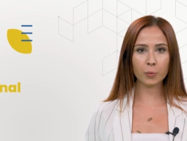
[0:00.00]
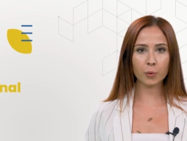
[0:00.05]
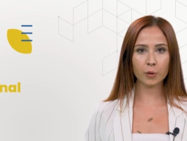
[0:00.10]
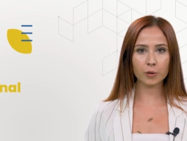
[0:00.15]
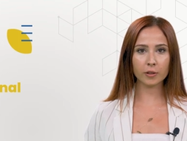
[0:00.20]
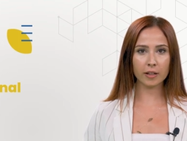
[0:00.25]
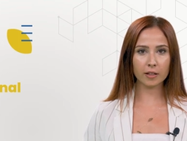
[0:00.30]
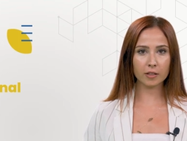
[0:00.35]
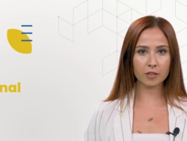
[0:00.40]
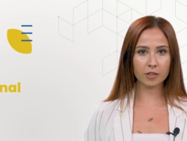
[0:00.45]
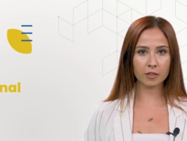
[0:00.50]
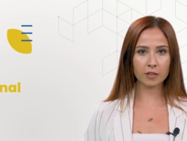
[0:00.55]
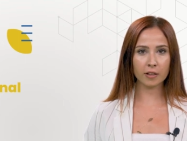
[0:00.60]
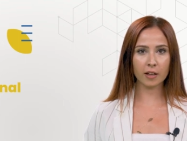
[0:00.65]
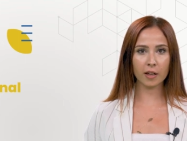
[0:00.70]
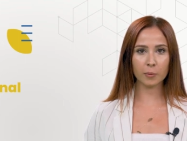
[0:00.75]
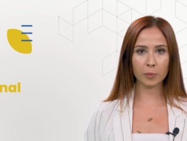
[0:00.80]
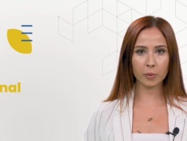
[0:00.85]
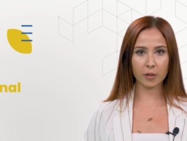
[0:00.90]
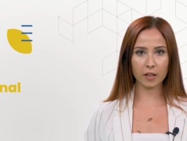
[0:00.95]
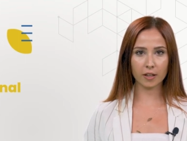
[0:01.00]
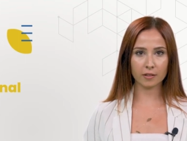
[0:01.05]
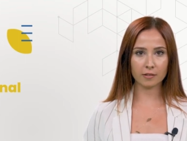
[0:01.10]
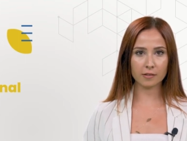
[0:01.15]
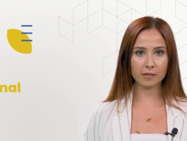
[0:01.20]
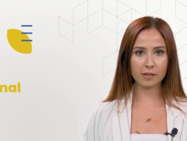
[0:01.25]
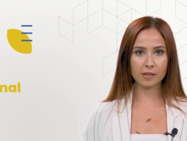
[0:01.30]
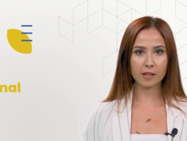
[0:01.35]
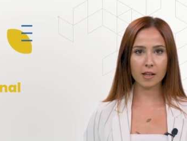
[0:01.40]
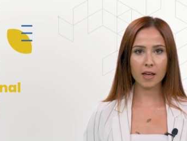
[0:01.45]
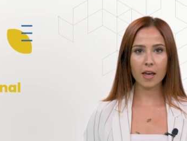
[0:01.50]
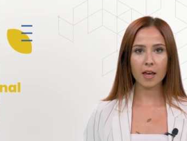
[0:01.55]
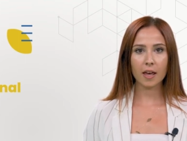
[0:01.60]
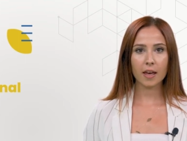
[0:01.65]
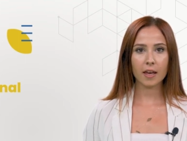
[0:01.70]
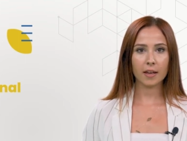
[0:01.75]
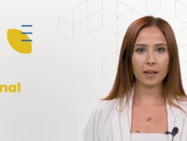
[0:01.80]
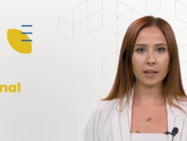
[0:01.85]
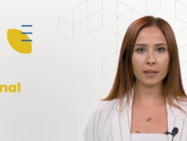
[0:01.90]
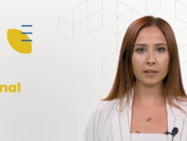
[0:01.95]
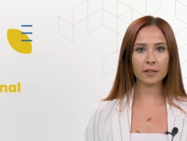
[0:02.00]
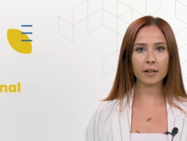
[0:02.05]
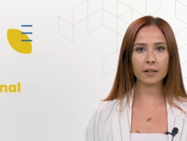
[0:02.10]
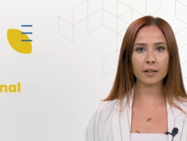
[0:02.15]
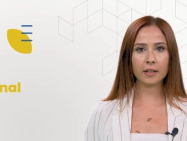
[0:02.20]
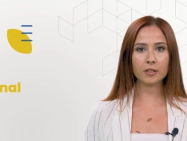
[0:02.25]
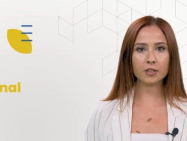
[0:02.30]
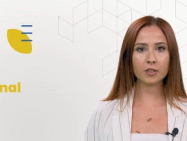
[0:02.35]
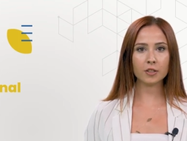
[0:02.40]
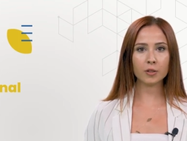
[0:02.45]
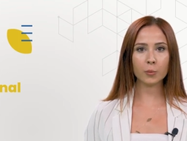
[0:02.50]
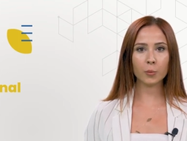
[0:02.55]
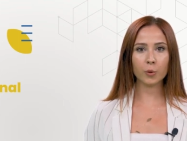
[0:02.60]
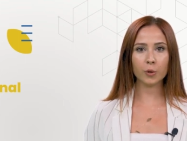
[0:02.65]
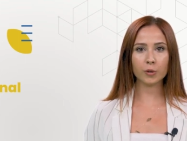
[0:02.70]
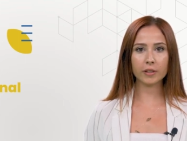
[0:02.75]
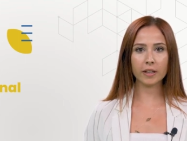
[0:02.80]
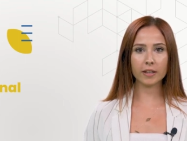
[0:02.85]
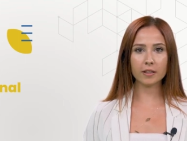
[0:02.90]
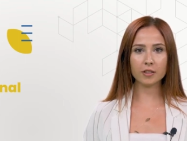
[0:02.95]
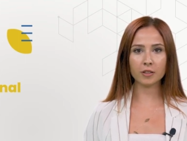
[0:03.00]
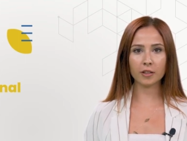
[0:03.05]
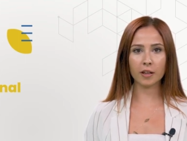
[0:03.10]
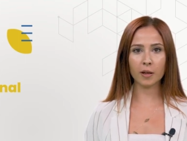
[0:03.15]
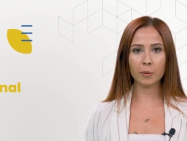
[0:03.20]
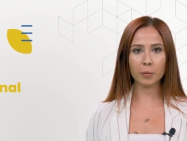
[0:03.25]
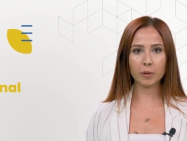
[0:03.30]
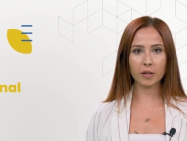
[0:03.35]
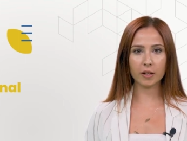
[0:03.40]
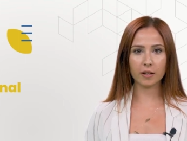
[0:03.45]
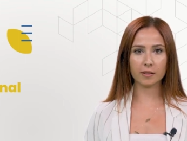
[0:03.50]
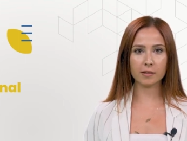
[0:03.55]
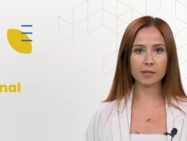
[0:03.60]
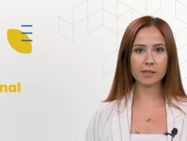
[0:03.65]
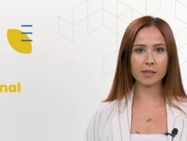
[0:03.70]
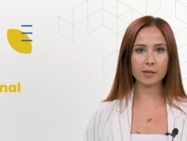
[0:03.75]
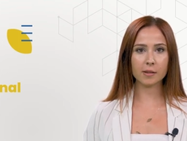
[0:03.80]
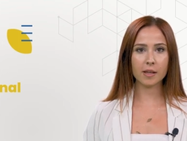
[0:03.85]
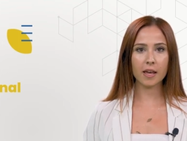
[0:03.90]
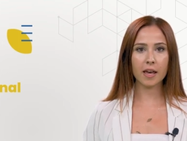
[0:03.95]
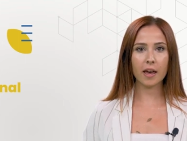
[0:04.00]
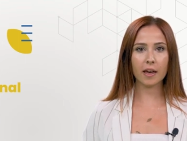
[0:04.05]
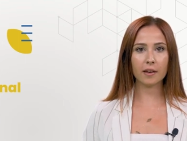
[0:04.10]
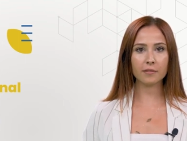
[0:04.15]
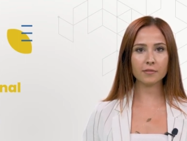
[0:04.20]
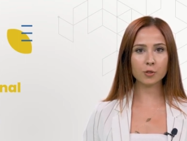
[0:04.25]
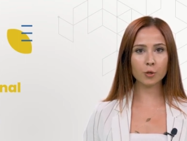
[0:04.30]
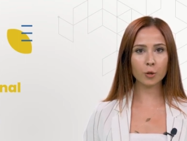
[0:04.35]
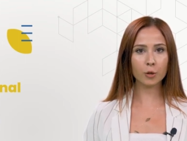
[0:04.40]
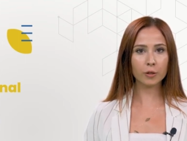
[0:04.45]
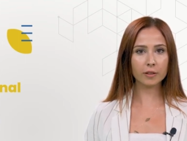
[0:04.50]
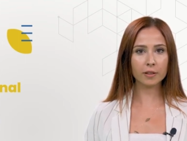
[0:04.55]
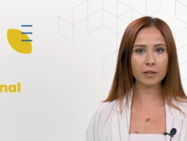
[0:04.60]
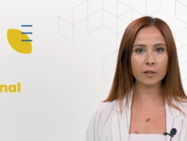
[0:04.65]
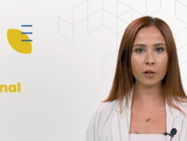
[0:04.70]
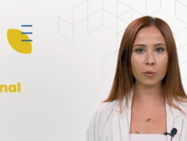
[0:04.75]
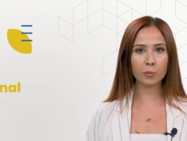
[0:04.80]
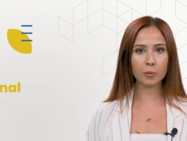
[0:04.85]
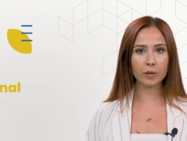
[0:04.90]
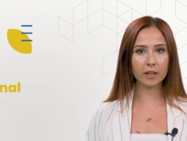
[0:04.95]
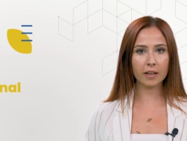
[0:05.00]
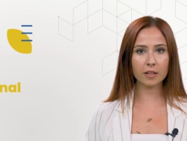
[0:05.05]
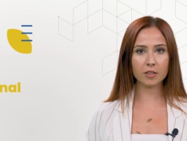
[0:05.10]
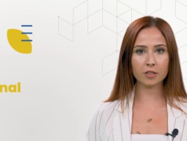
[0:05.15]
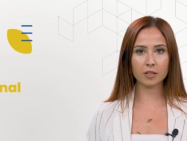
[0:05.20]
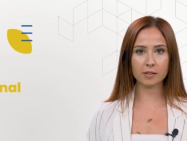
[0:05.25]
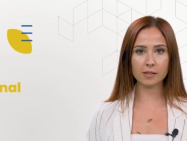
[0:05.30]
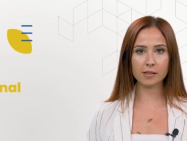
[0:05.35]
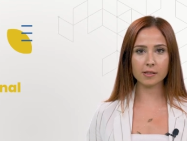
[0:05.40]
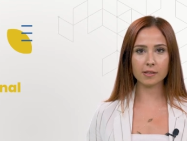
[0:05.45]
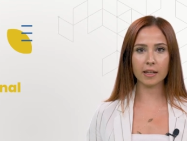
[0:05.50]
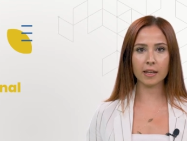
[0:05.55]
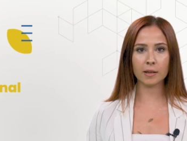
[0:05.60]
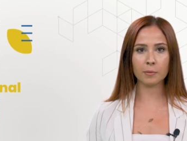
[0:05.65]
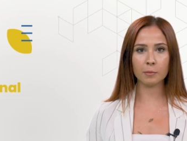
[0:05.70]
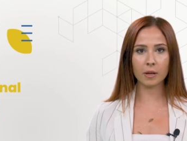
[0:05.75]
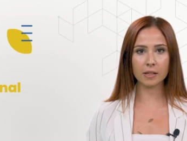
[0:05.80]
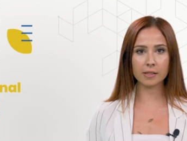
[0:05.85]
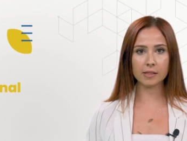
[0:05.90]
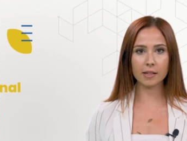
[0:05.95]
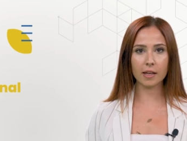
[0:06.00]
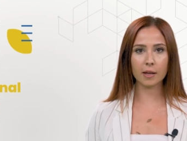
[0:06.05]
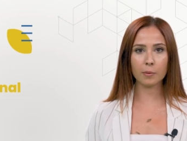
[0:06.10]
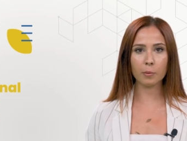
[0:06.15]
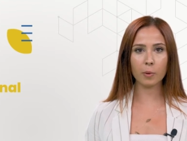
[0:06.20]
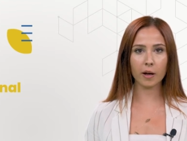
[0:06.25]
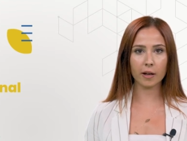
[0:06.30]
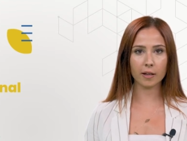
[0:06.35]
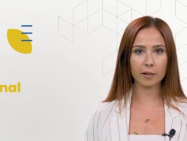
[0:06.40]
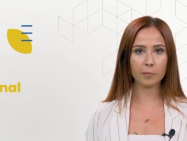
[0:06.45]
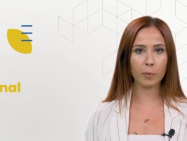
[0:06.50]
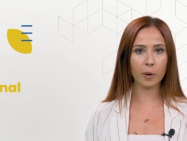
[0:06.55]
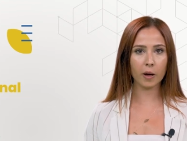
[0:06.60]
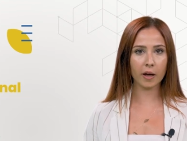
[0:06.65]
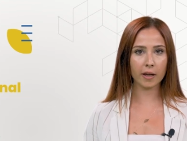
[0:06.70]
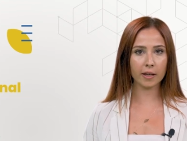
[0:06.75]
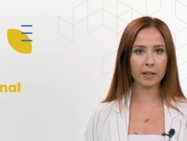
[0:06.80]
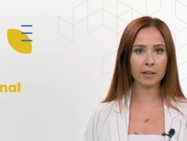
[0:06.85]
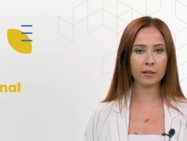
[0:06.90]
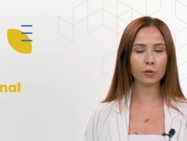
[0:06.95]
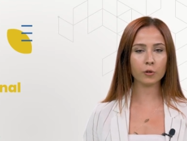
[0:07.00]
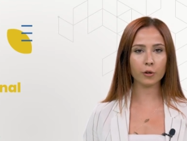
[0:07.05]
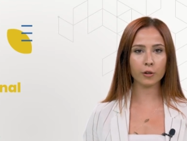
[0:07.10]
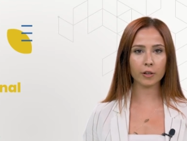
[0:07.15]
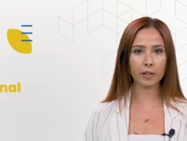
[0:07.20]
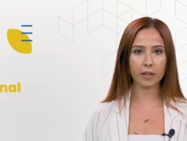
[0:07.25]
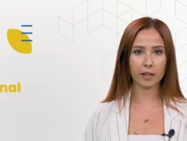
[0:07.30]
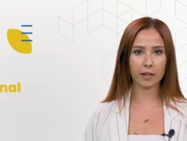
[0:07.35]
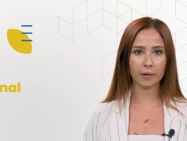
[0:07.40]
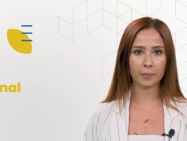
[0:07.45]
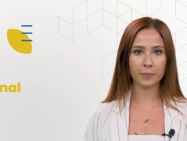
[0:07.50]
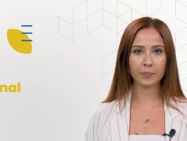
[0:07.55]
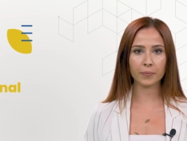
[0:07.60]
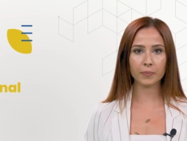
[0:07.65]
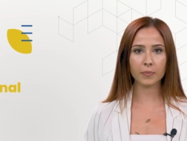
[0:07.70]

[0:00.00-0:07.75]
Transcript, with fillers: protection applicants. International protection applicants have certain obligations they must abide by in Turkey.